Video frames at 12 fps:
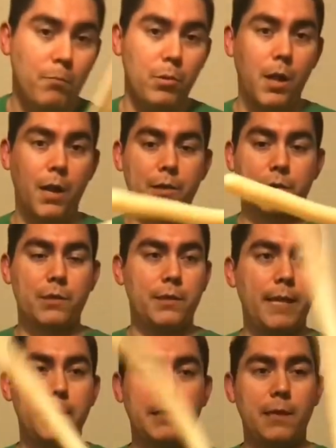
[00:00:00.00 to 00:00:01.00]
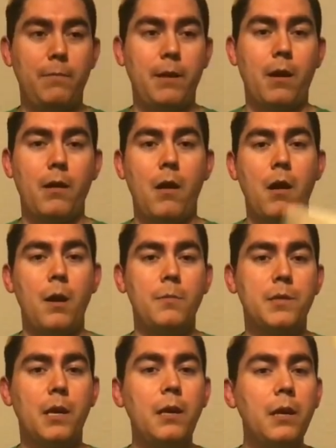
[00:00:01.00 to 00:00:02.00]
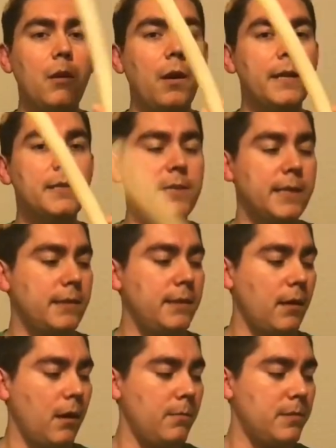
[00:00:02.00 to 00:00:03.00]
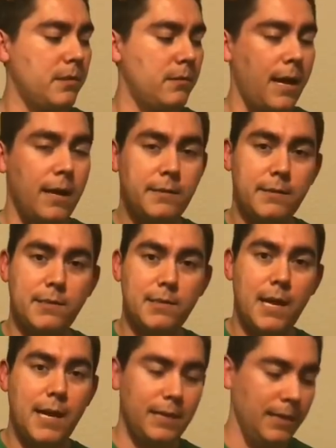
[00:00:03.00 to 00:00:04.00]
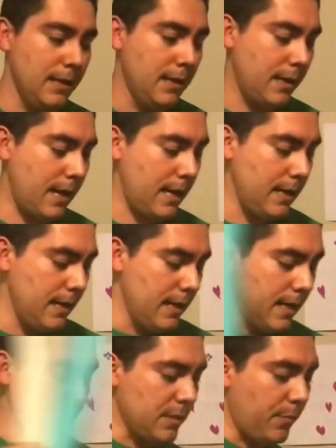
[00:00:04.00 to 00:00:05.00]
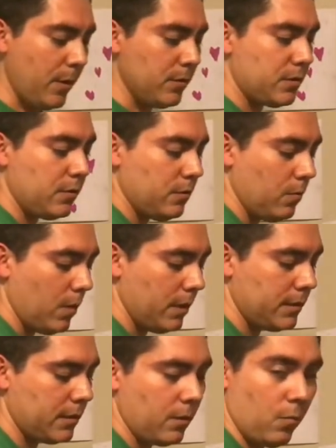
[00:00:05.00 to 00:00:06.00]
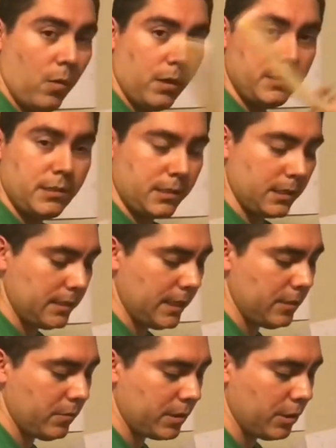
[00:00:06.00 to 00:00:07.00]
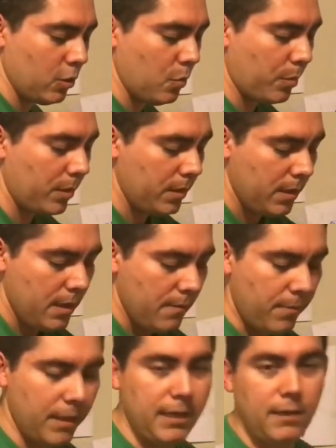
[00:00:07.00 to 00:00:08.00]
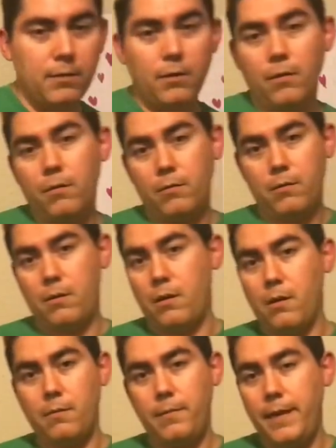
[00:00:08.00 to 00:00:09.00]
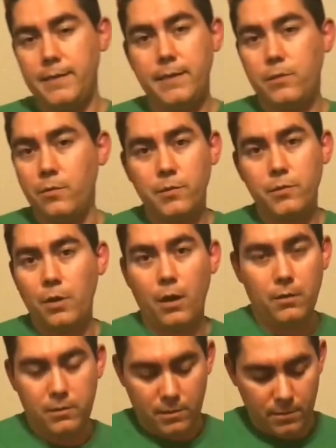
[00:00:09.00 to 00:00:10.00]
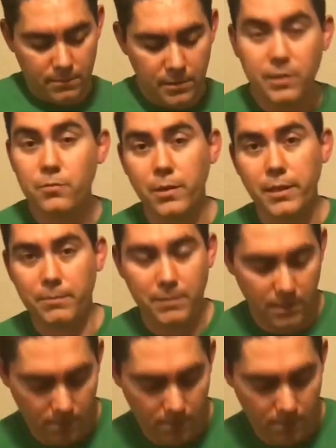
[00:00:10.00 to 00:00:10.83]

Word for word: blush, and that's gonna be our arms. I'm gonna go ahead and stick to the arms that are out to the side, okay? As opposed to the ones that are one just continuous loop. But either are easy to install, so this is really up to